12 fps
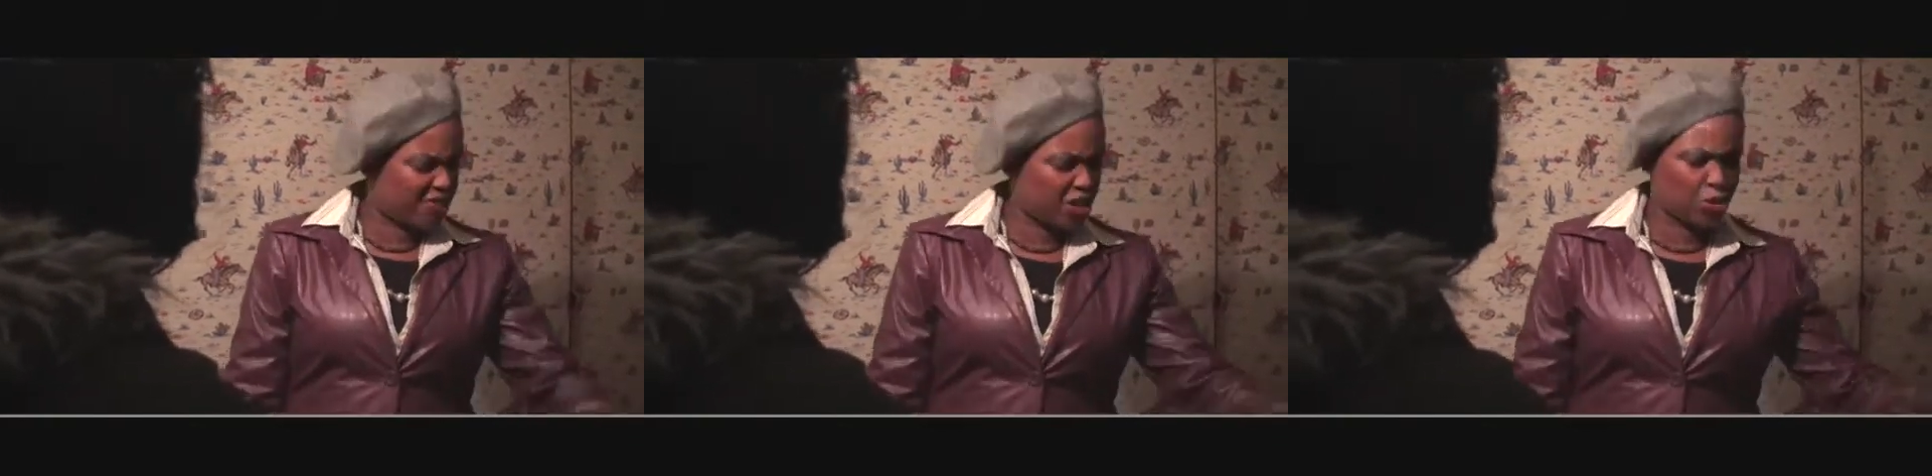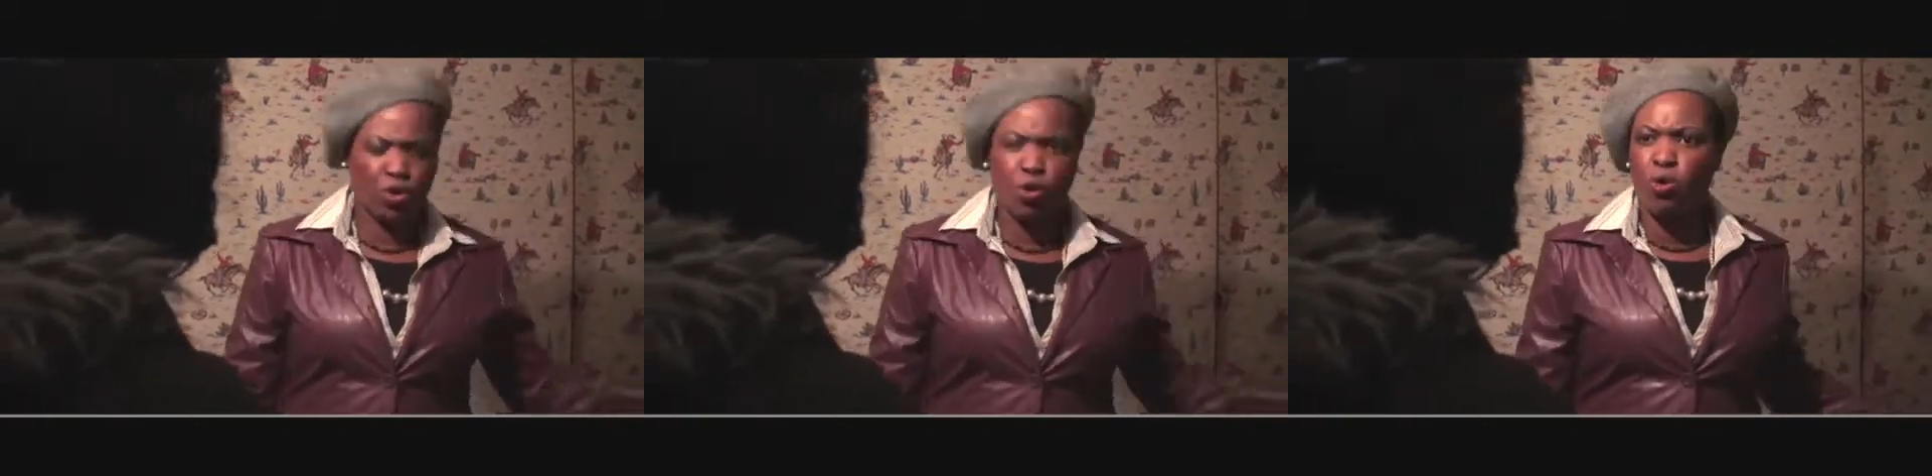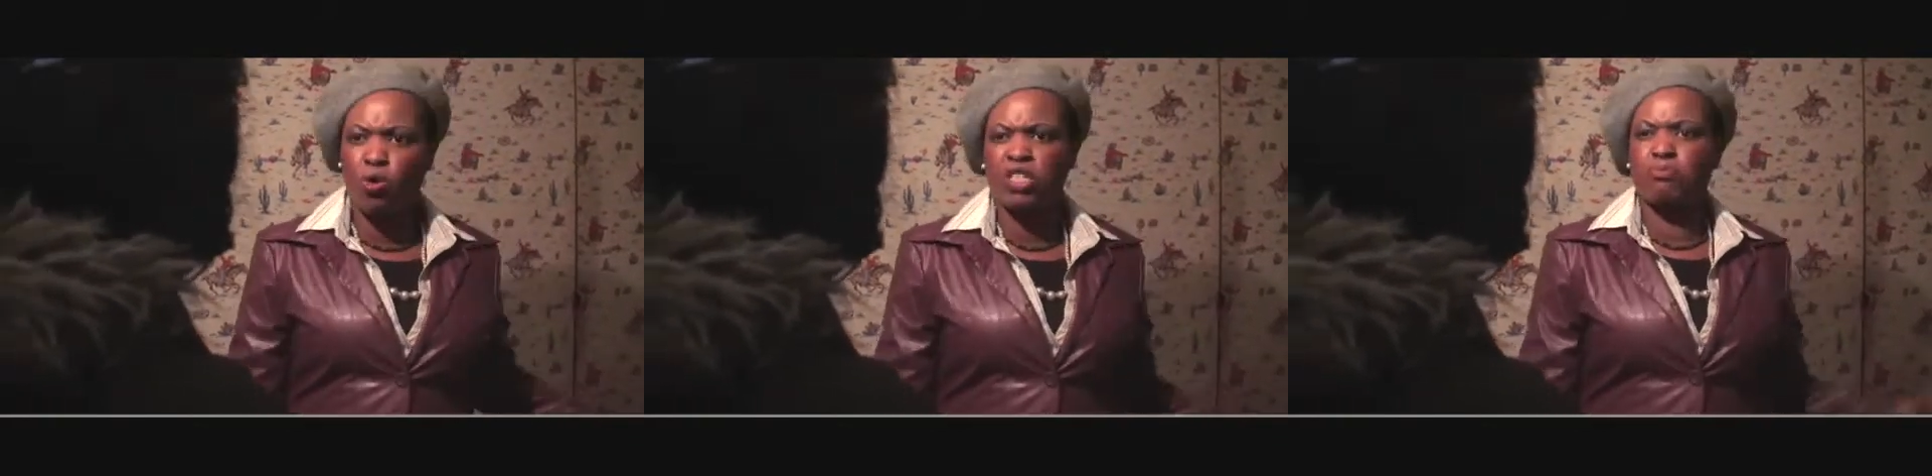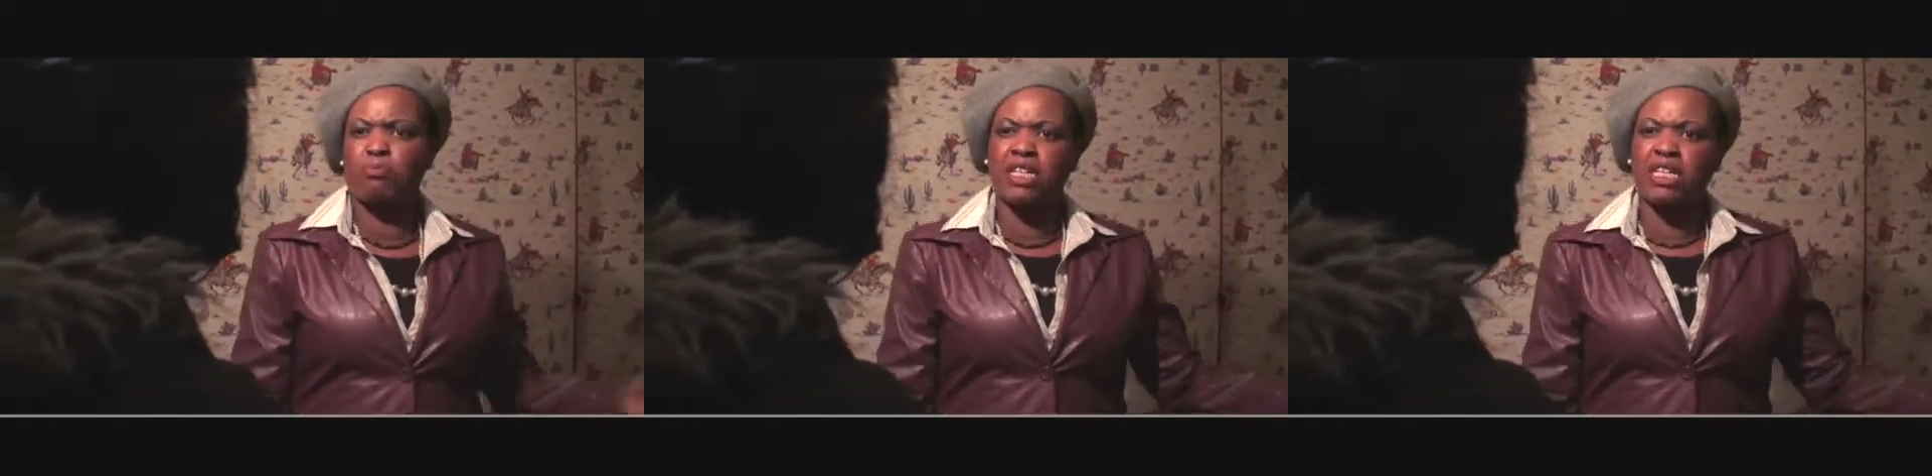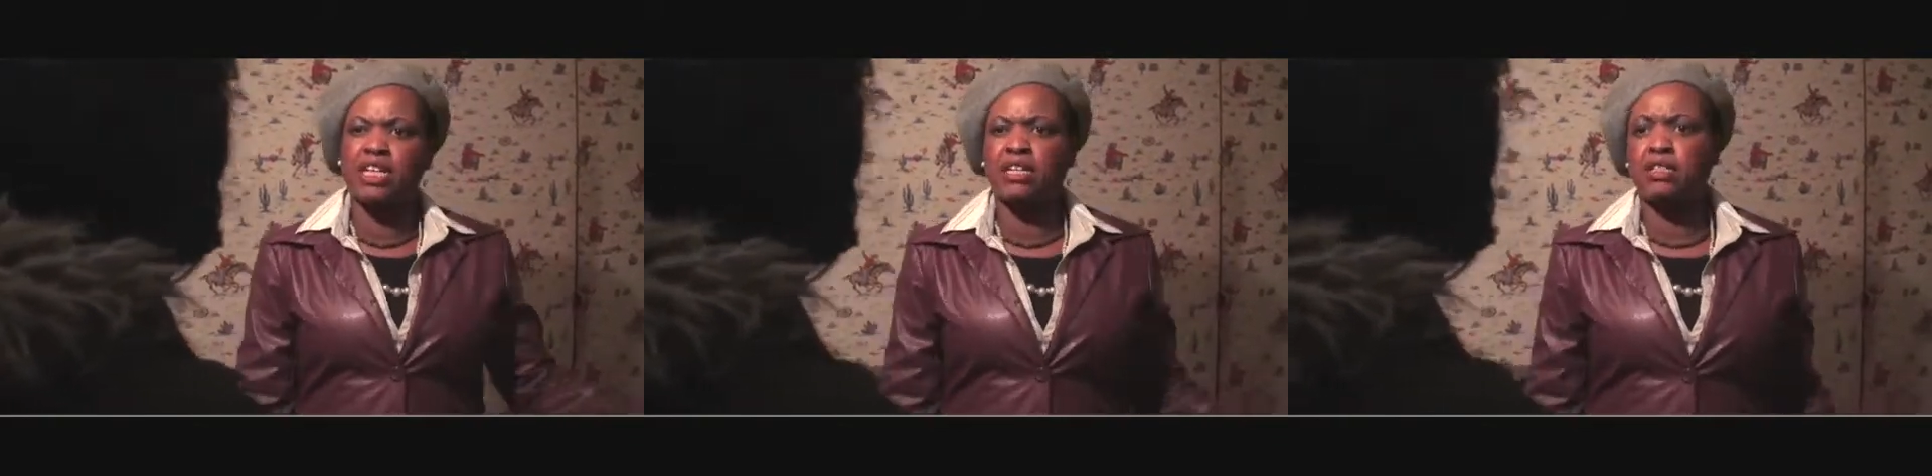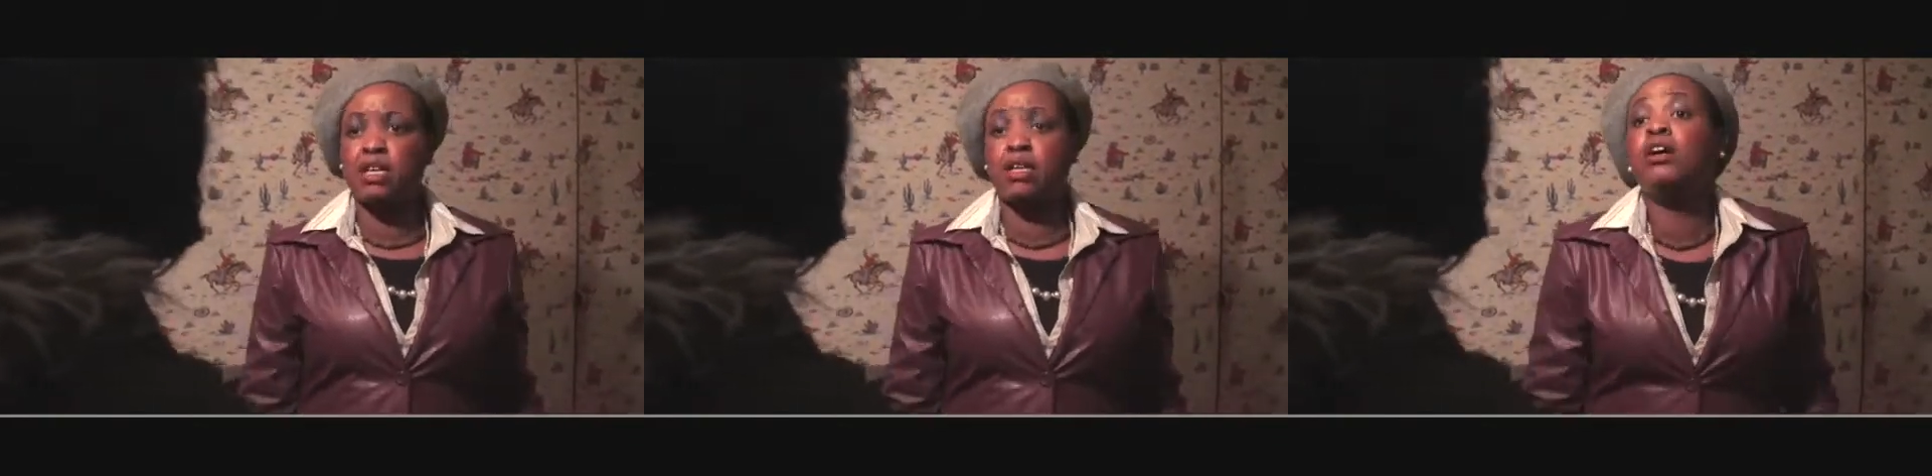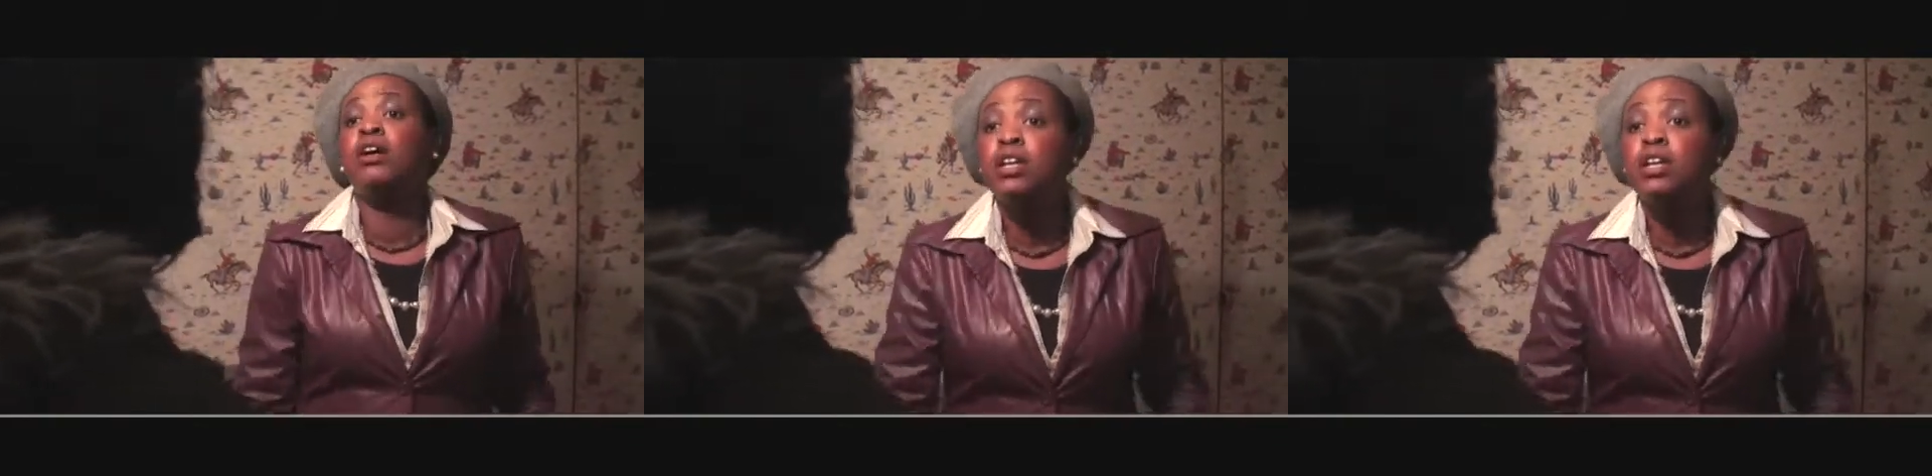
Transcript: have little talks and meetings.